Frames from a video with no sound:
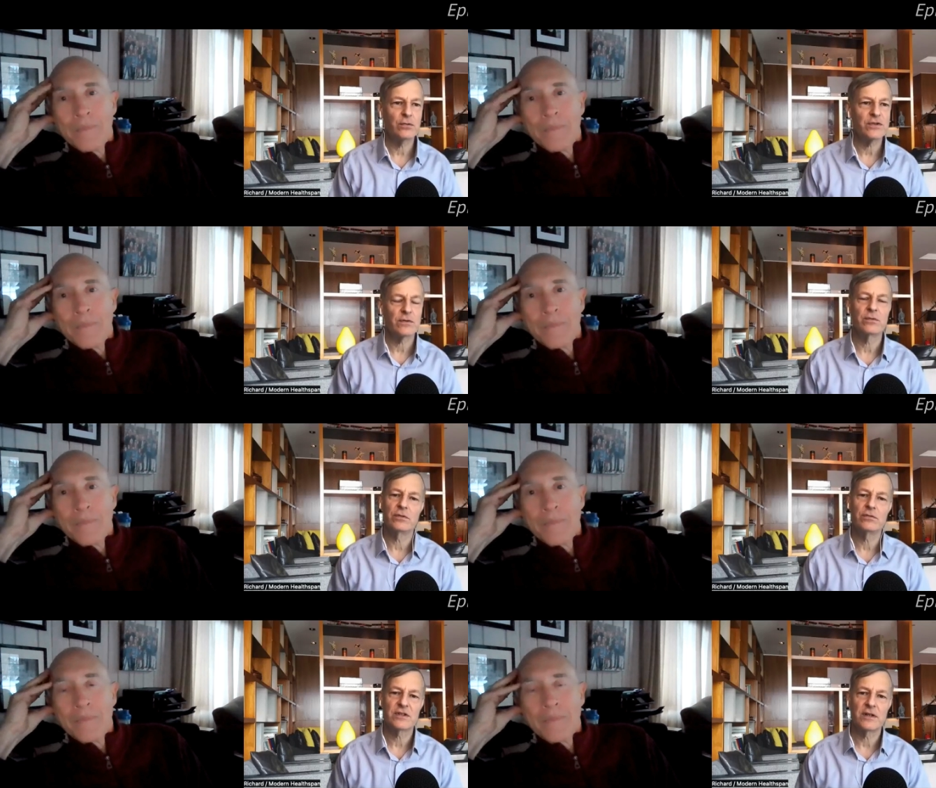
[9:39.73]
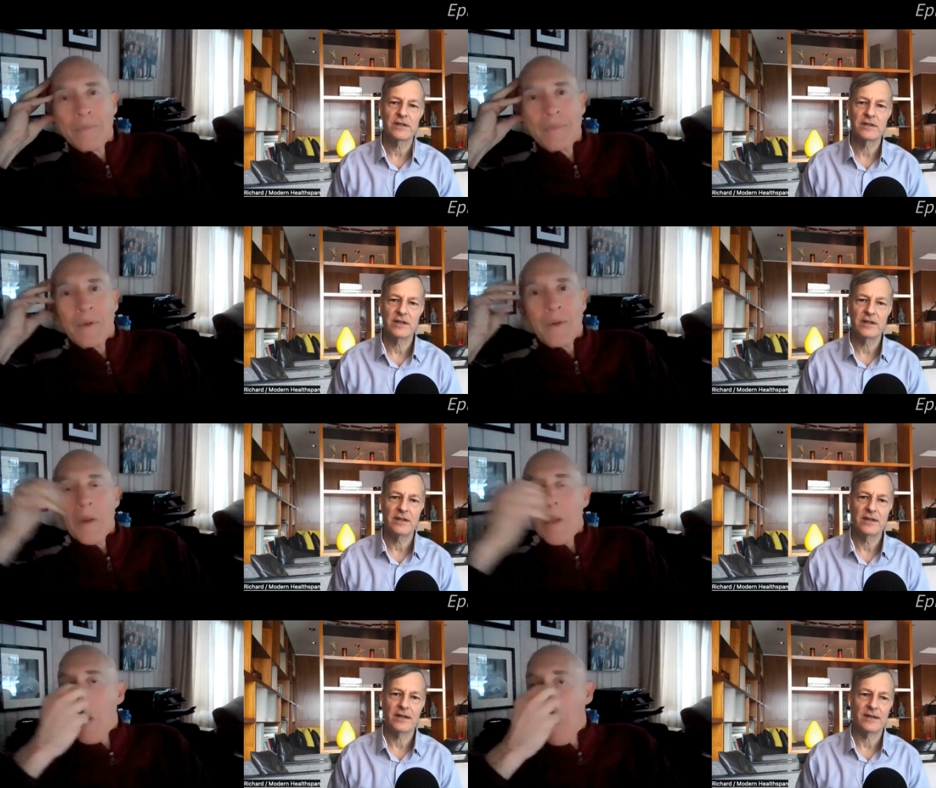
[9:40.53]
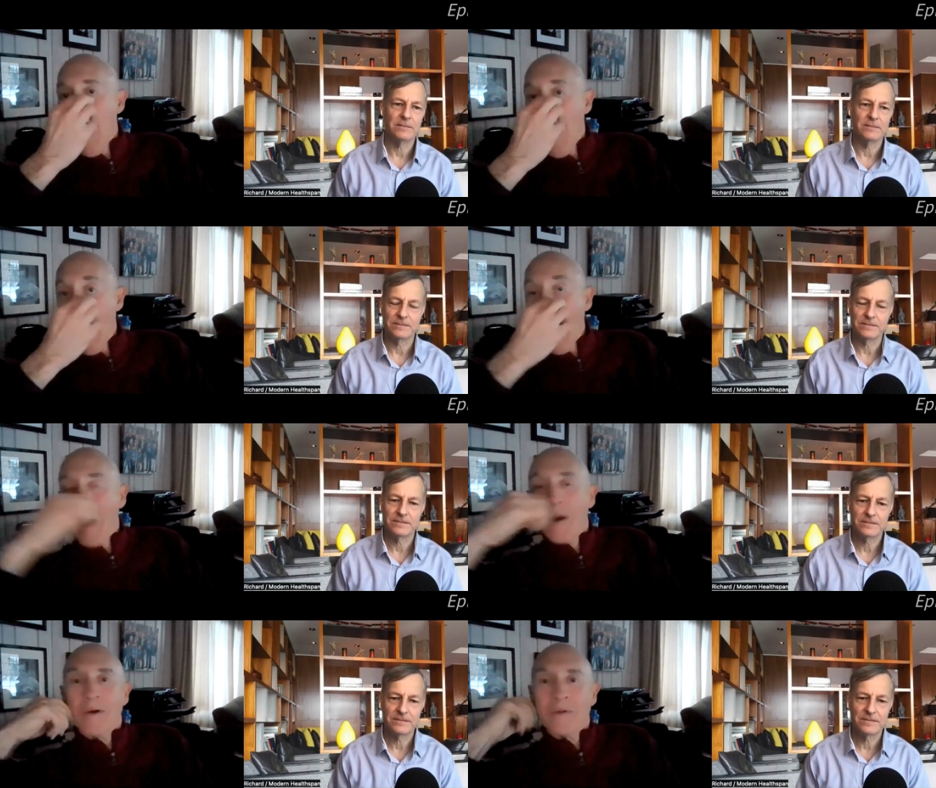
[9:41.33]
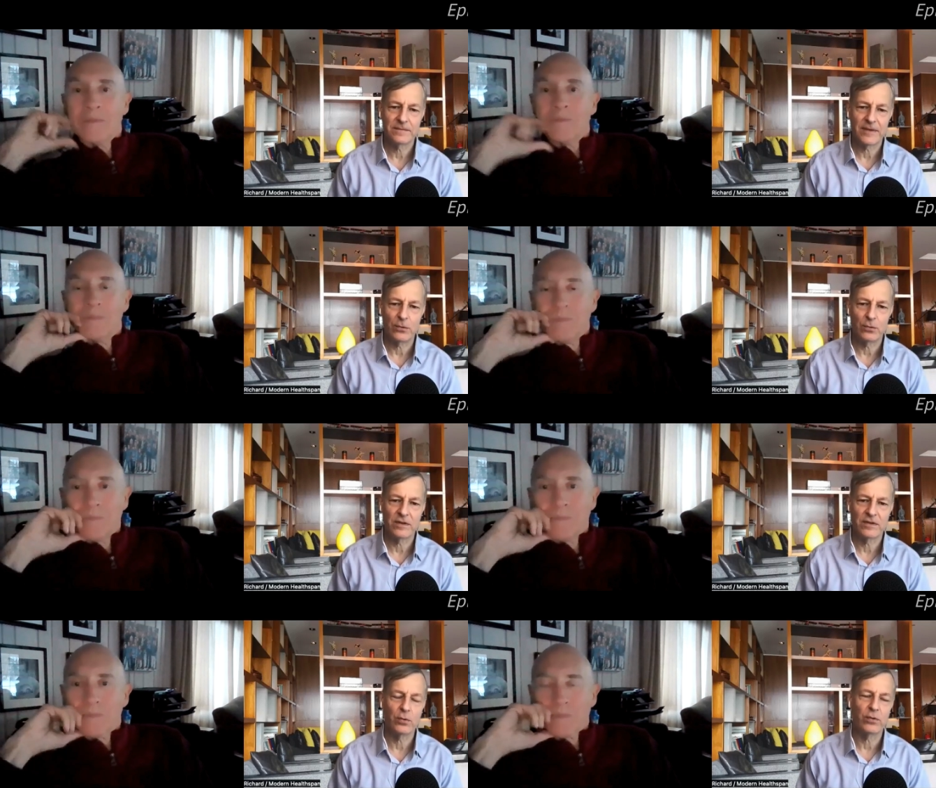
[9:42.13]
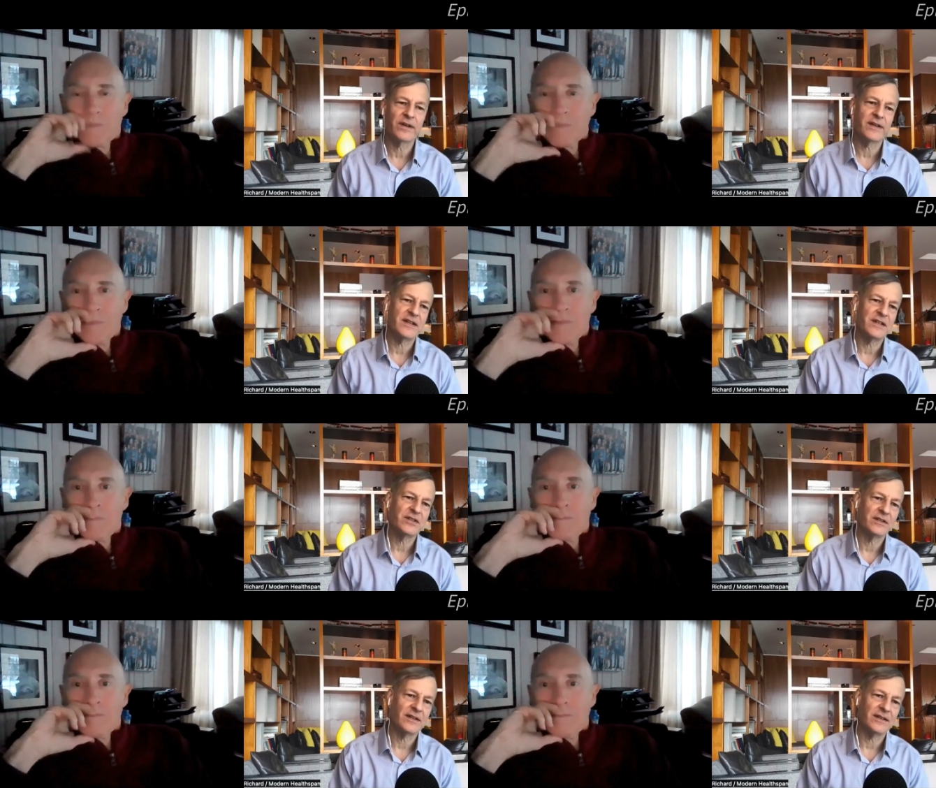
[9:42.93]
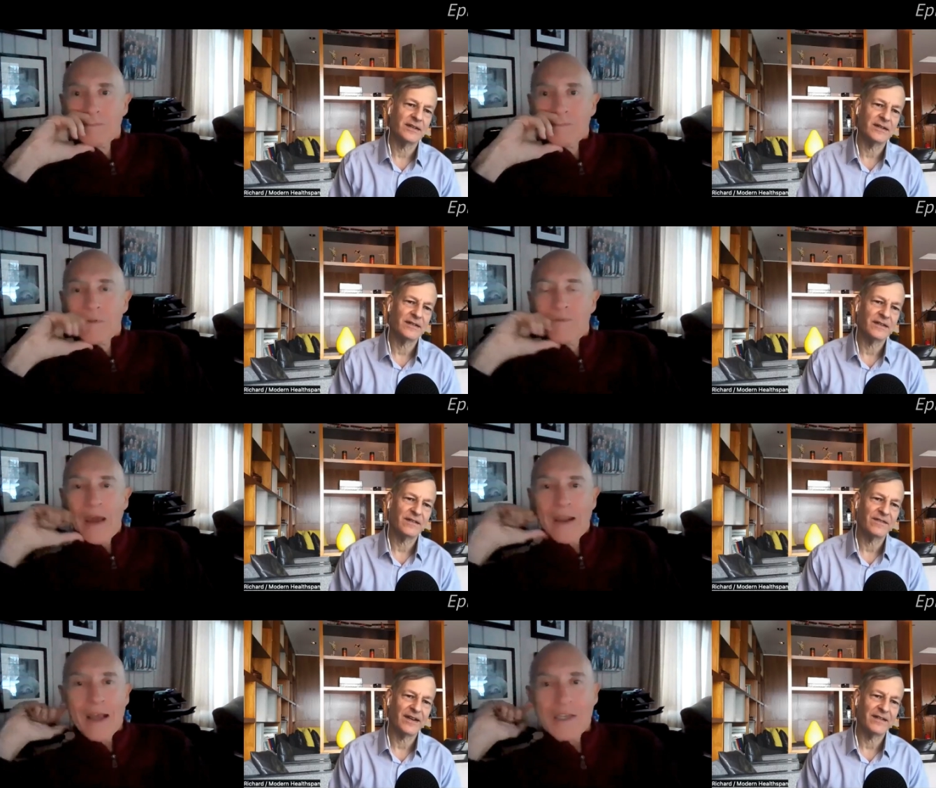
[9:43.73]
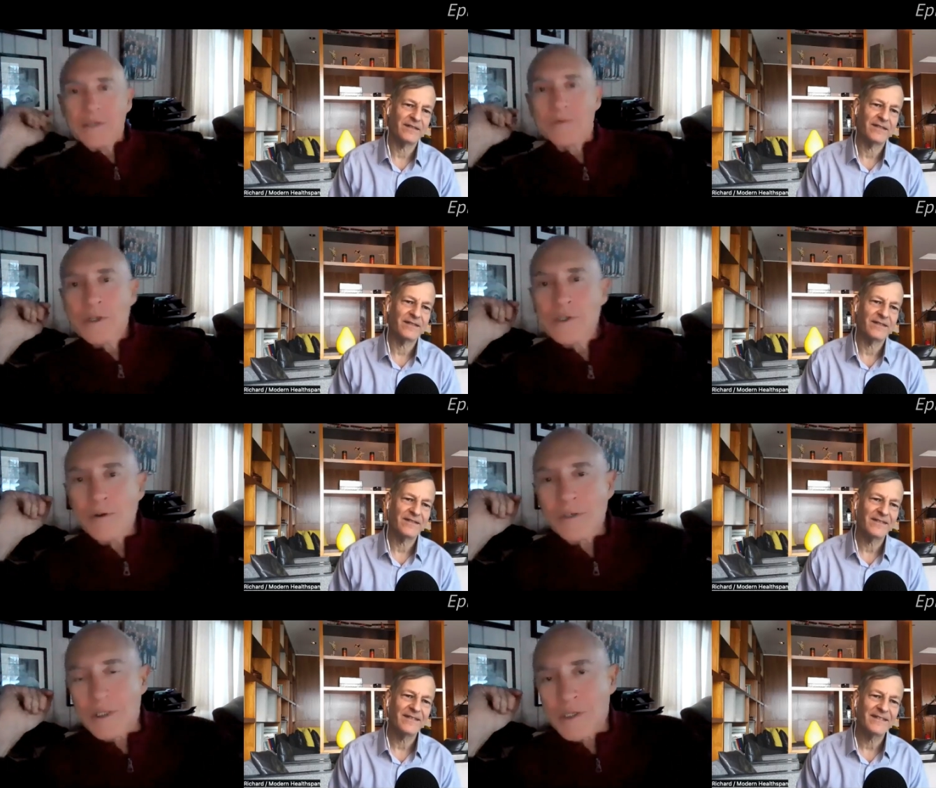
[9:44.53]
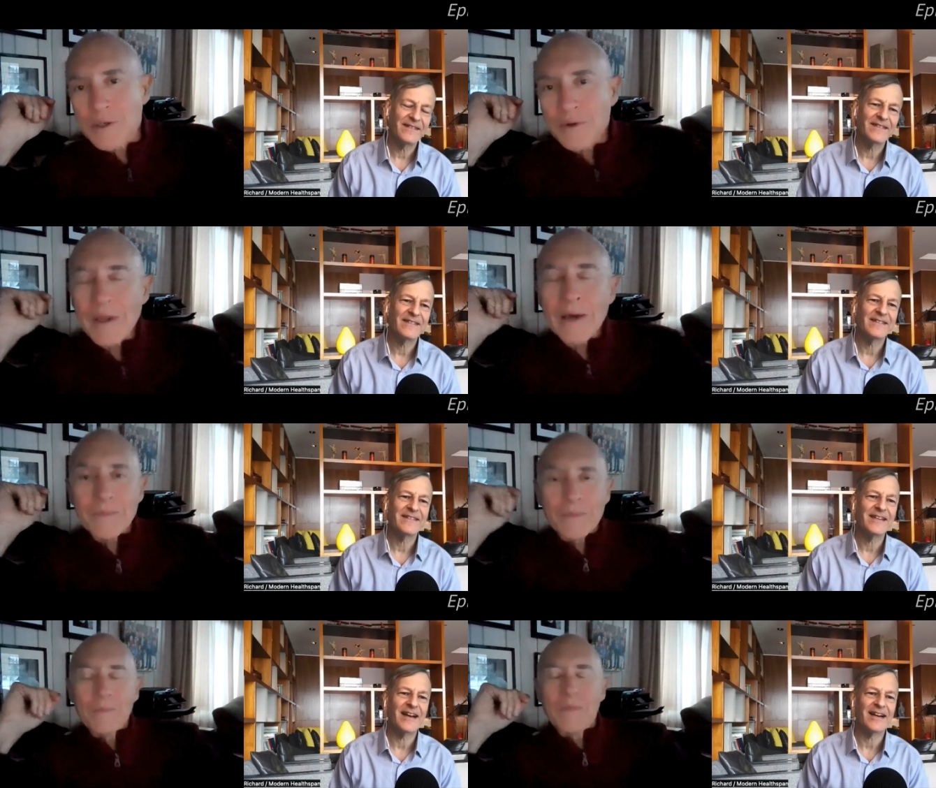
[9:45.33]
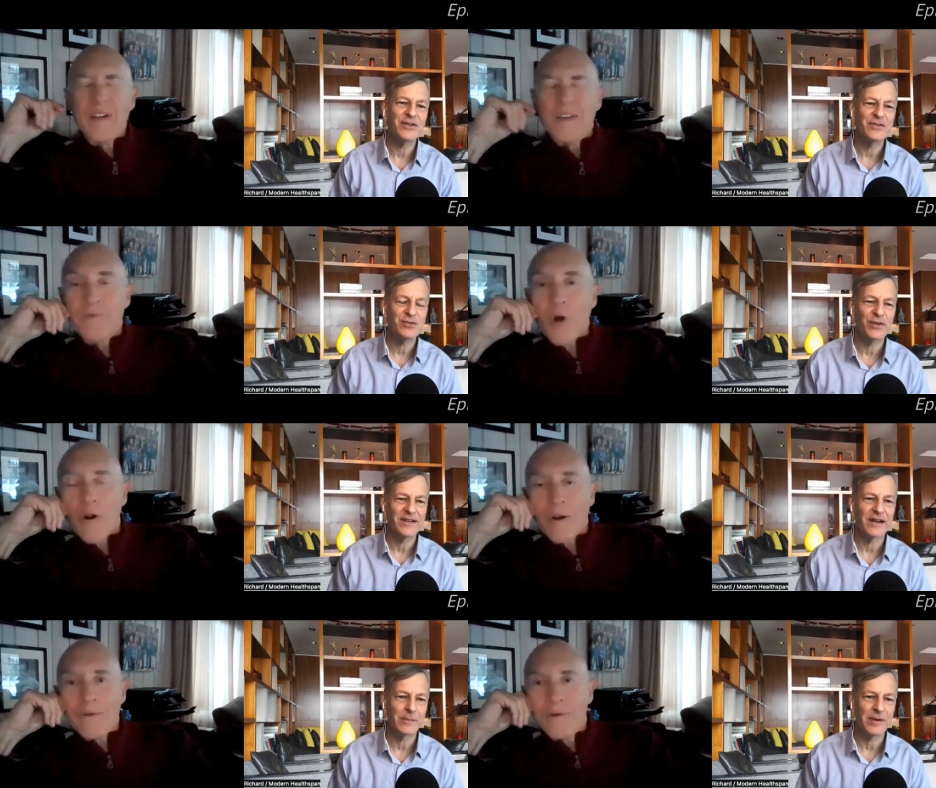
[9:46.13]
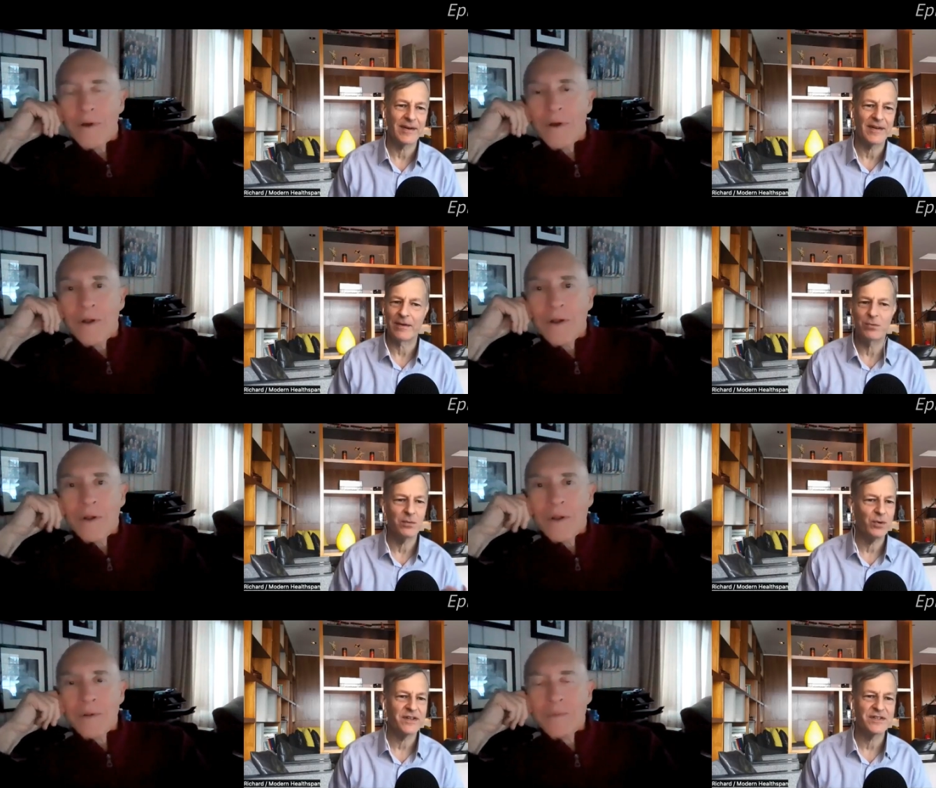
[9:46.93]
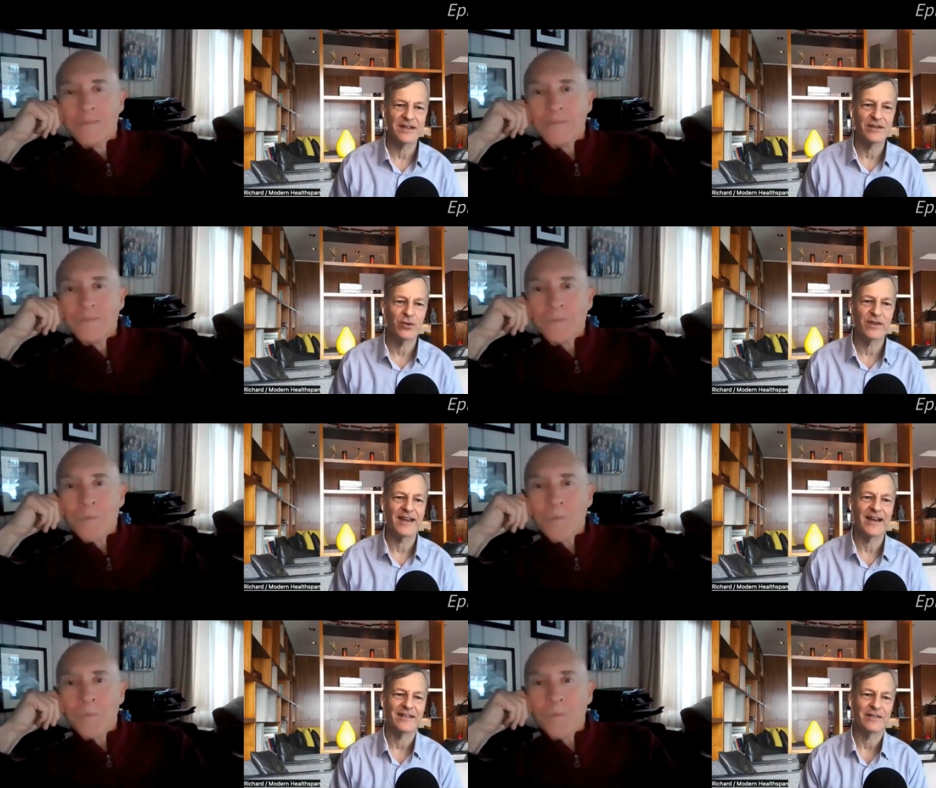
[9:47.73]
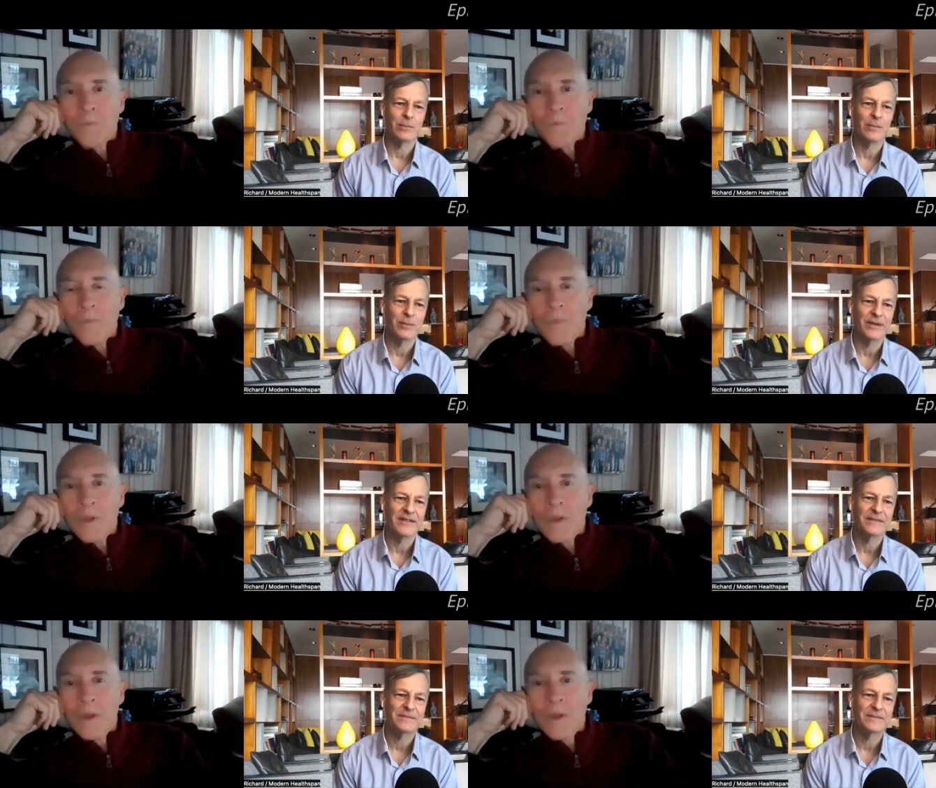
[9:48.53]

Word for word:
Speaker 1: also you started the um, that the organization, the
Speaker 2: Fatty Acid Research Institute. Yeah.
Speaker 1: Yeah. Could you talk a little bit about that? But what is it looking at at the moment?